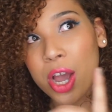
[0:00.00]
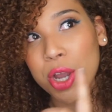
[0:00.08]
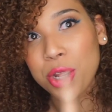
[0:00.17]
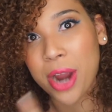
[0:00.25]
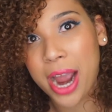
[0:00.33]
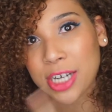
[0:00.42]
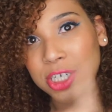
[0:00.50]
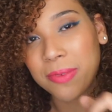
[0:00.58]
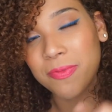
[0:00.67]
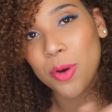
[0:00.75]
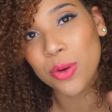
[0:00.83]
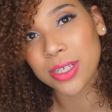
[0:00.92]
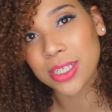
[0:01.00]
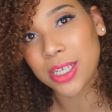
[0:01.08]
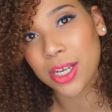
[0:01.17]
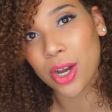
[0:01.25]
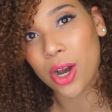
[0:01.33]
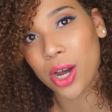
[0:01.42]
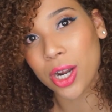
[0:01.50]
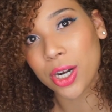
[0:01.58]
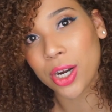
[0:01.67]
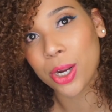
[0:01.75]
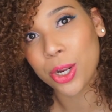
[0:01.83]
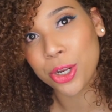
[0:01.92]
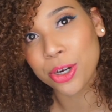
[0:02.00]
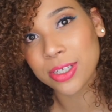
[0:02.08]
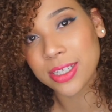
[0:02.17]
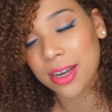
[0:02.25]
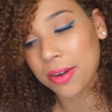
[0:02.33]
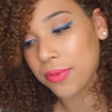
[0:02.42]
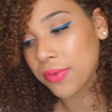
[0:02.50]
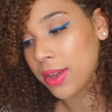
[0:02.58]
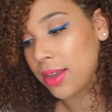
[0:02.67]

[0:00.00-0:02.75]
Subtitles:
you're actually focusing on yourself.